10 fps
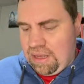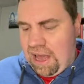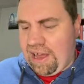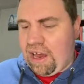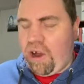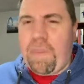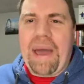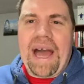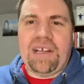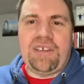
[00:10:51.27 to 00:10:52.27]
I got it all
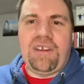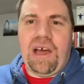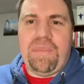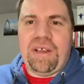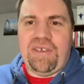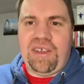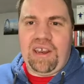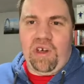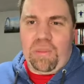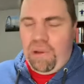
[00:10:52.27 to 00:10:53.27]
packaged up. I just need
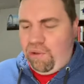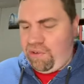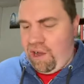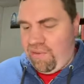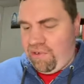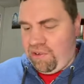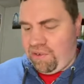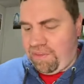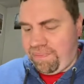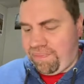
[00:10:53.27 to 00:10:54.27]
to go to the post office.